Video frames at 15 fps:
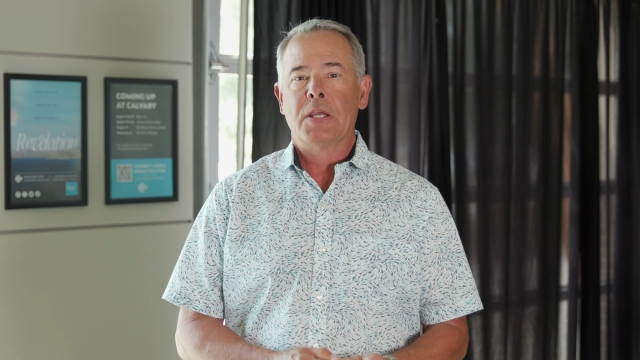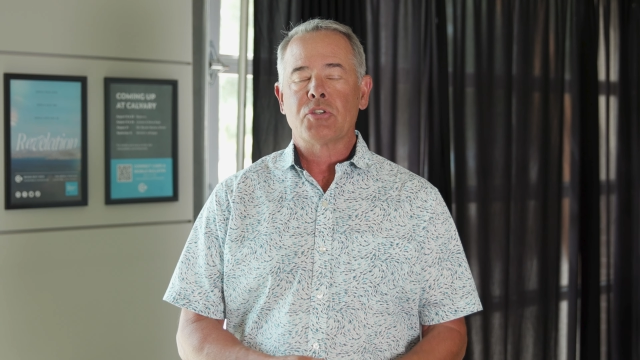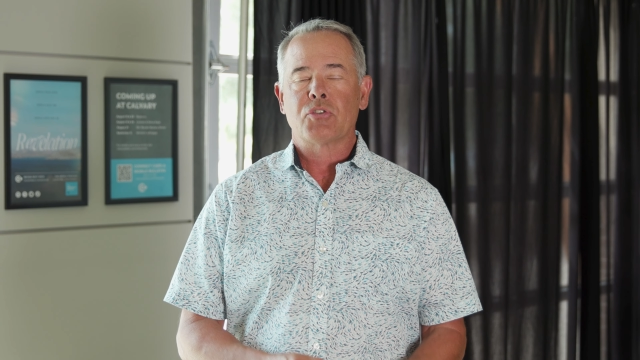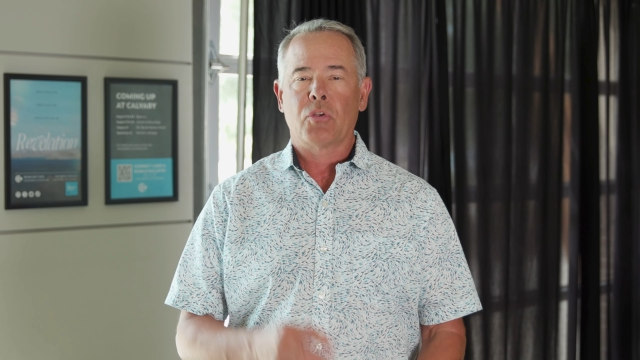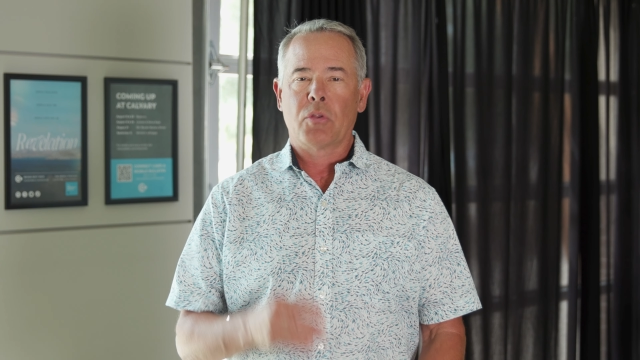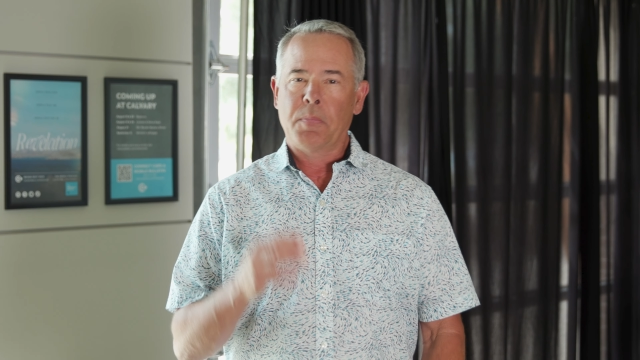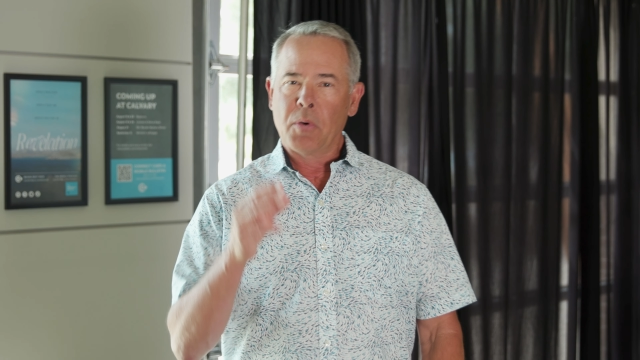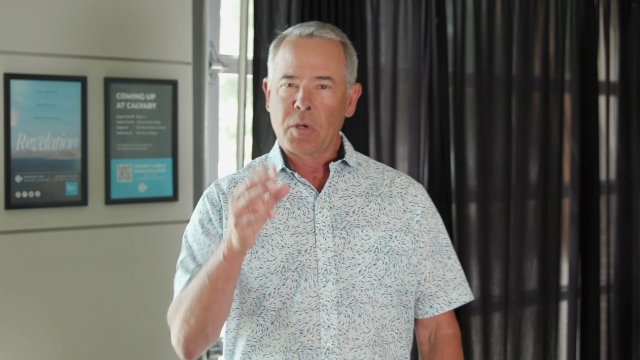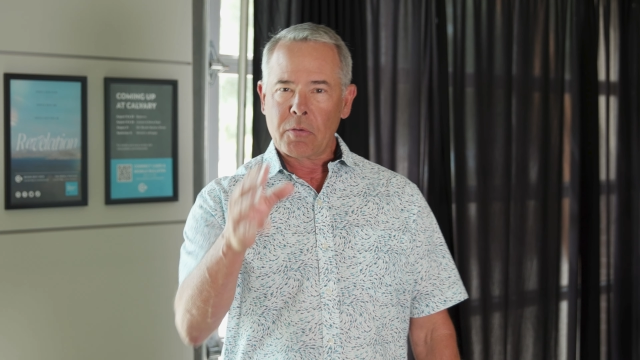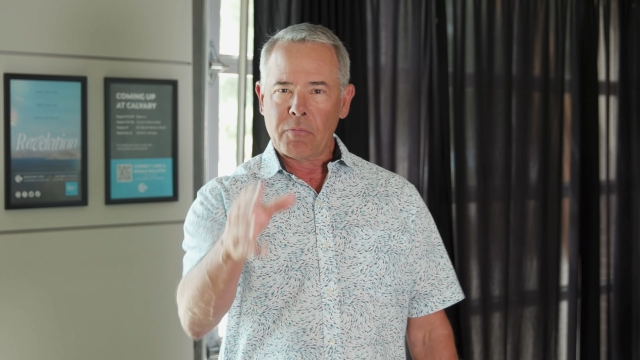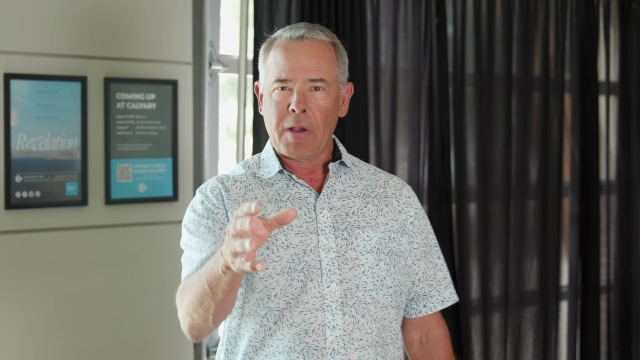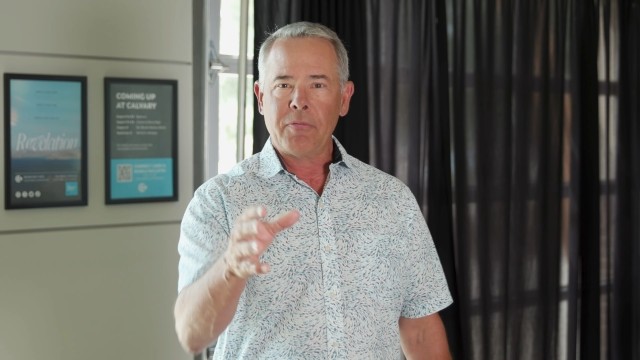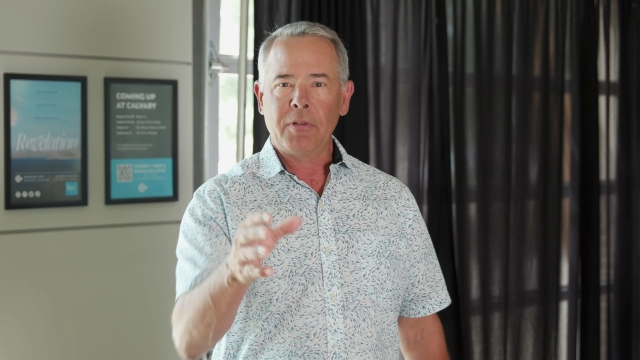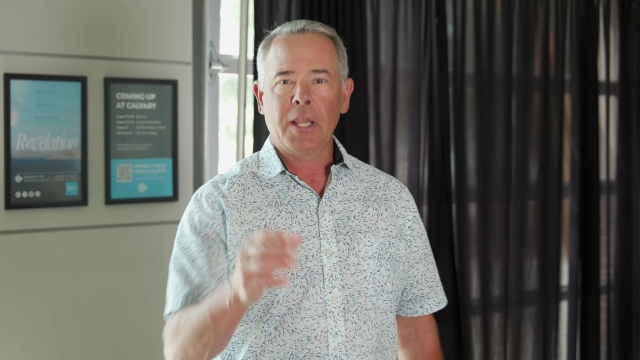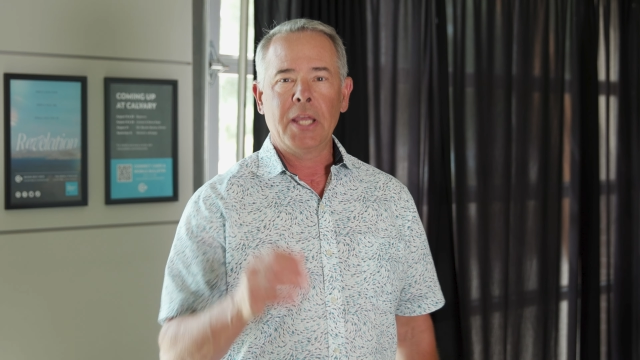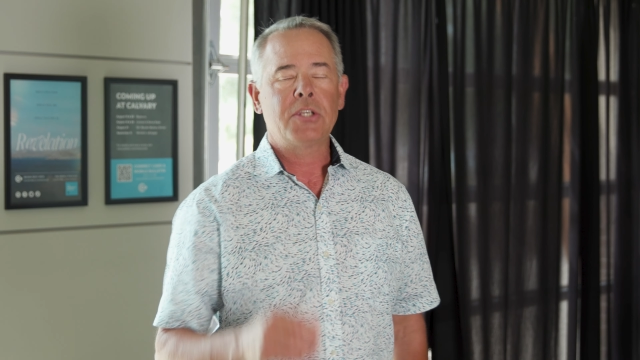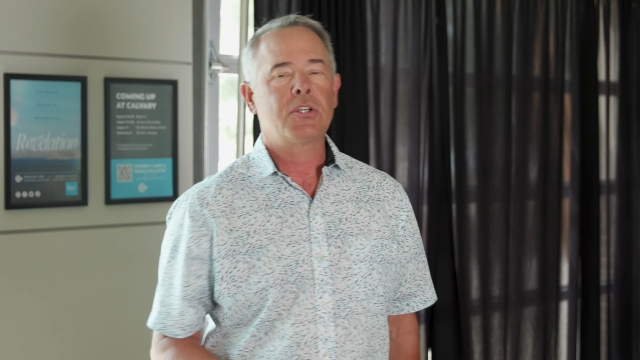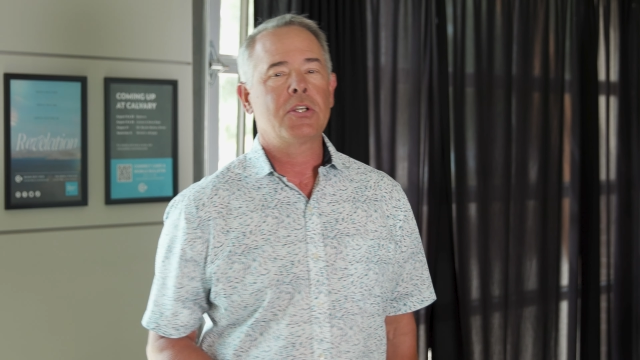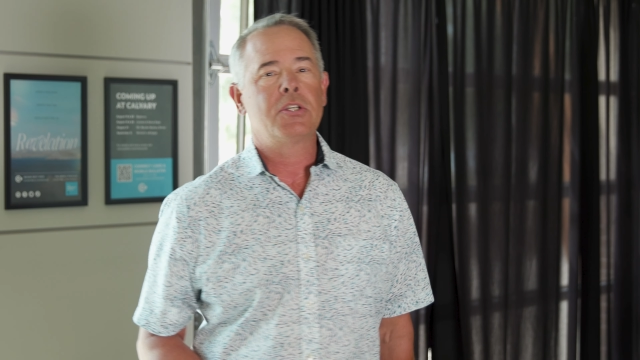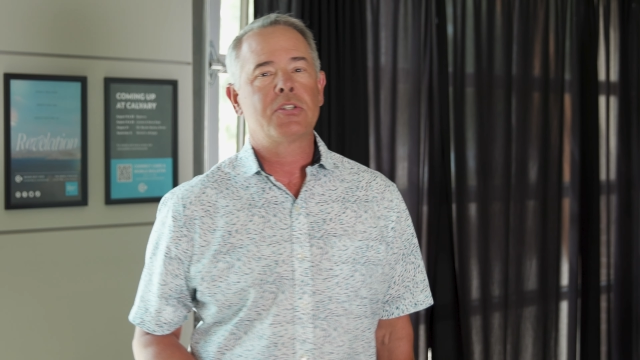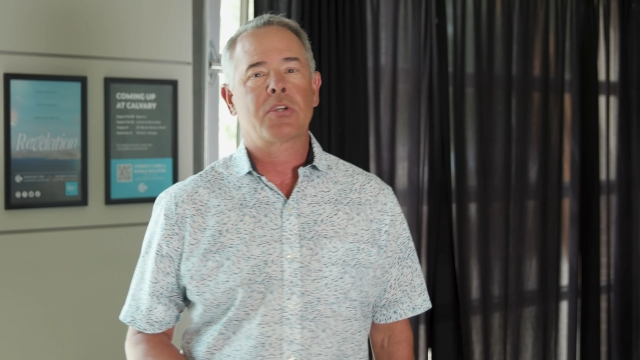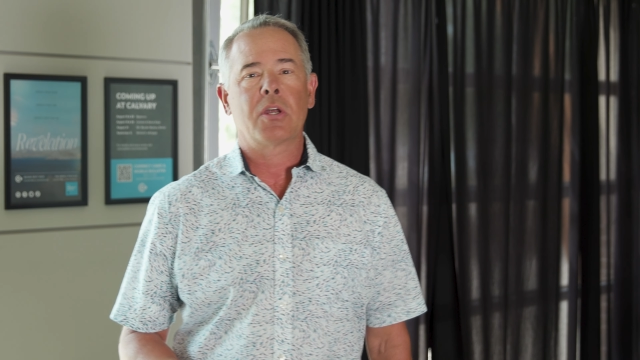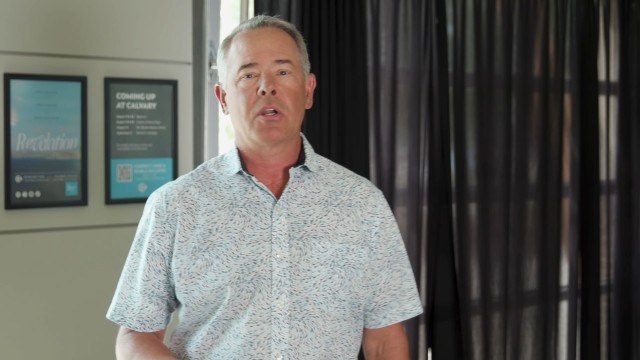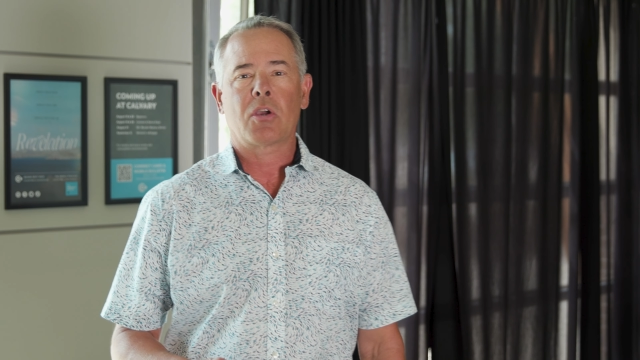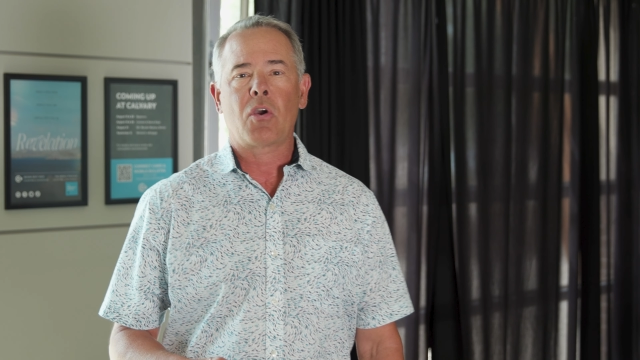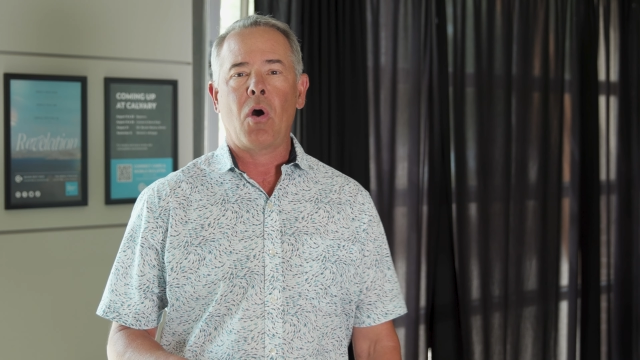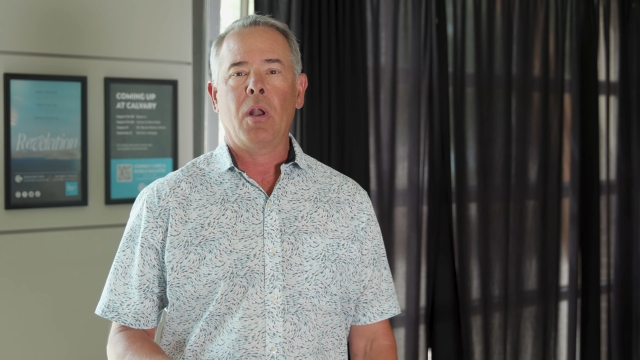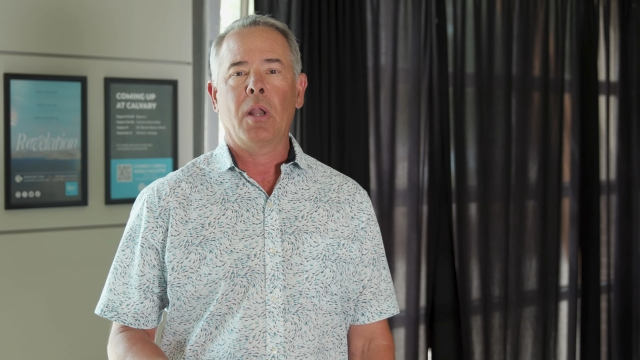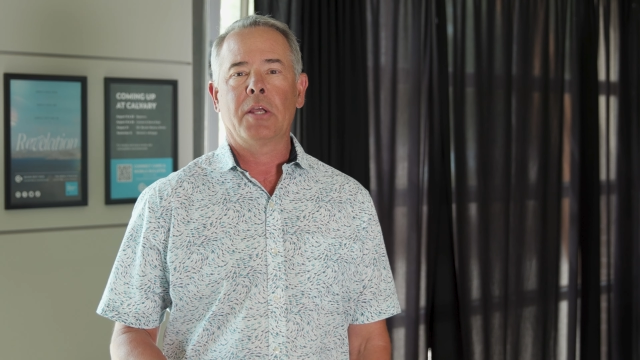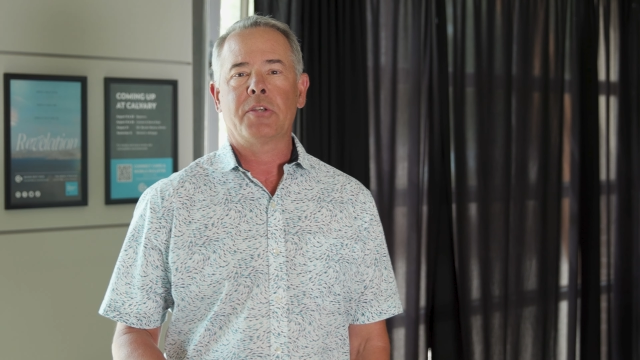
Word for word: So the book of Revelation is going to call